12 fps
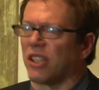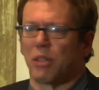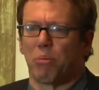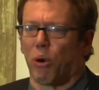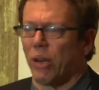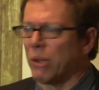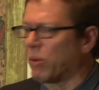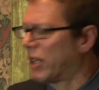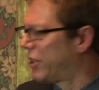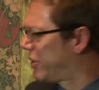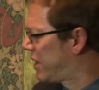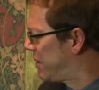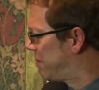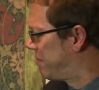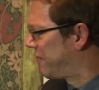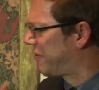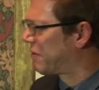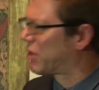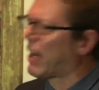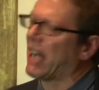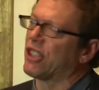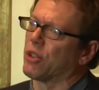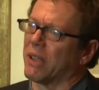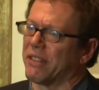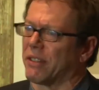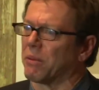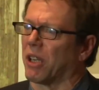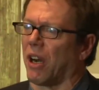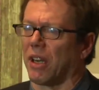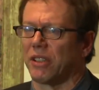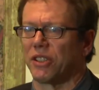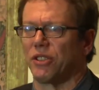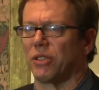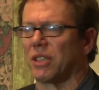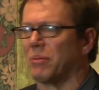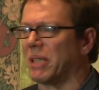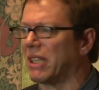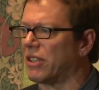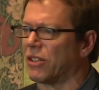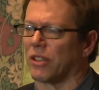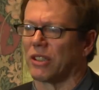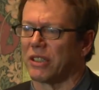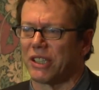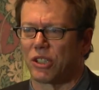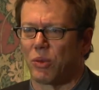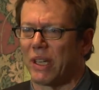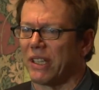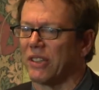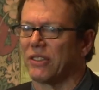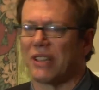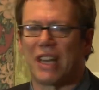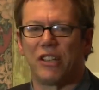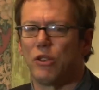To the point where you could graduate from college, you could be in your early twenties,